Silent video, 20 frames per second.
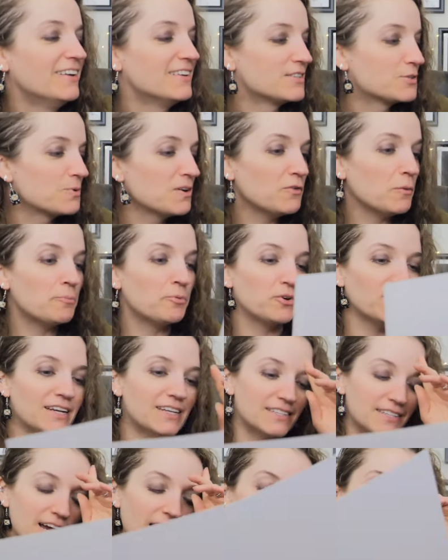So we have a
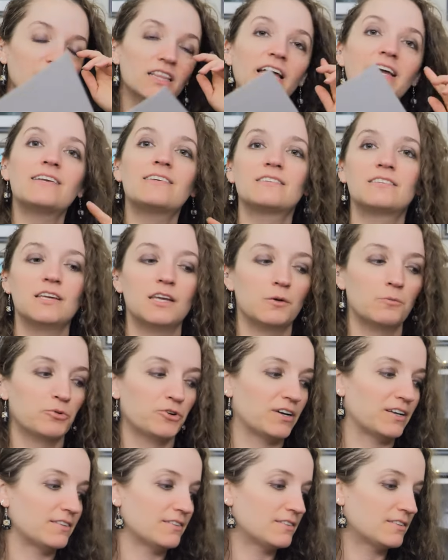print. I like seeing
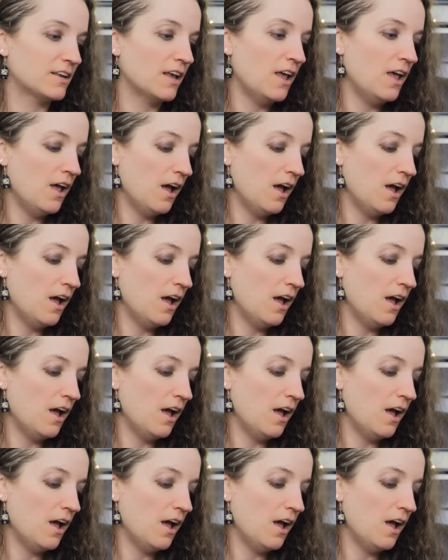prints.